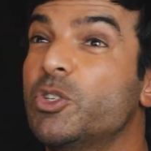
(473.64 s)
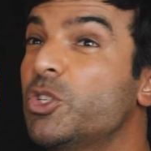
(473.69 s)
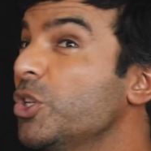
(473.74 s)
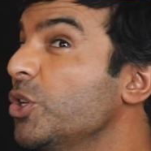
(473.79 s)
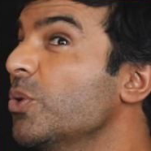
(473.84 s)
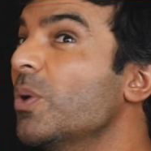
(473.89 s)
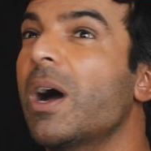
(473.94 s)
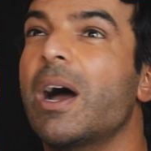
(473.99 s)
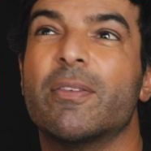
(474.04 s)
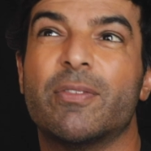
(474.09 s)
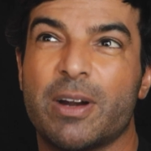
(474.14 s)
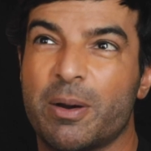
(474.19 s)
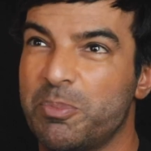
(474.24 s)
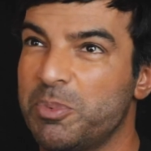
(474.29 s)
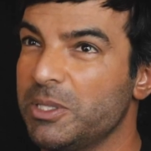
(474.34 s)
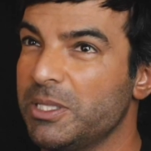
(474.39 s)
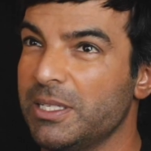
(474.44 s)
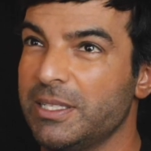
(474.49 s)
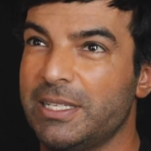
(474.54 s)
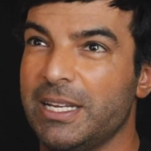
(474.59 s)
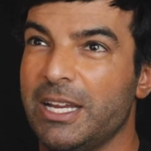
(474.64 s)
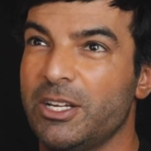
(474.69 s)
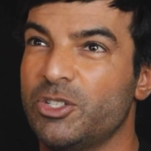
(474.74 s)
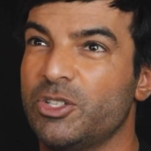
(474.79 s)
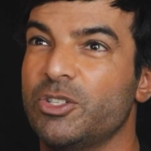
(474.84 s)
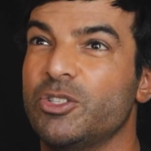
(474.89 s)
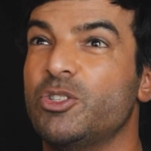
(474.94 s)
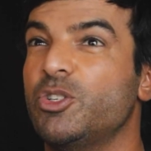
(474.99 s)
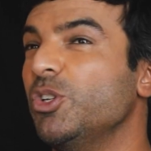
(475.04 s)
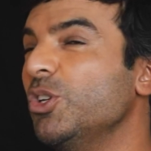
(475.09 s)
Do you have
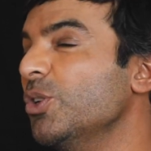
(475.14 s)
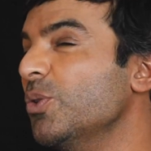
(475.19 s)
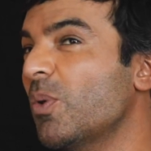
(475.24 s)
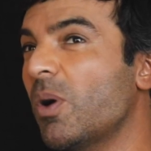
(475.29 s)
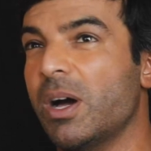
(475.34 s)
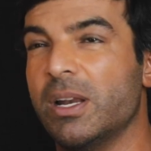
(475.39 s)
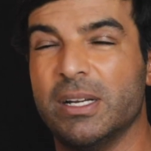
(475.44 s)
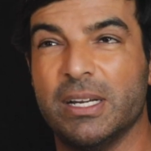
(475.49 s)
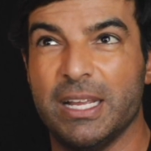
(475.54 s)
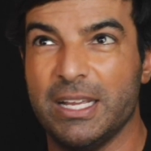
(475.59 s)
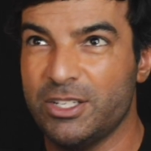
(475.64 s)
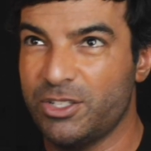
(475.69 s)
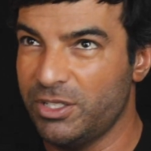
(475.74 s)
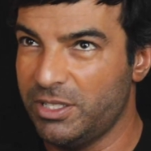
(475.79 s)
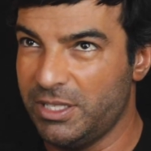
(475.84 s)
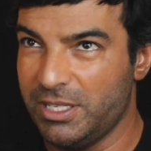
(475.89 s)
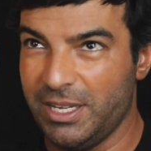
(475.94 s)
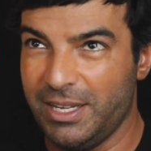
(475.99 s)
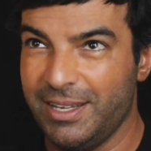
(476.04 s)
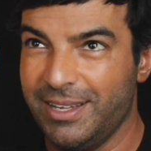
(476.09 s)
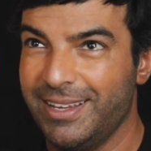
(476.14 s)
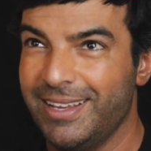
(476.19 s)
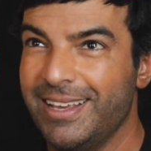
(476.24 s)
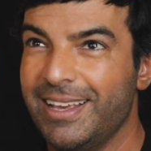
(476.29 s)
representation? Do you want an agency?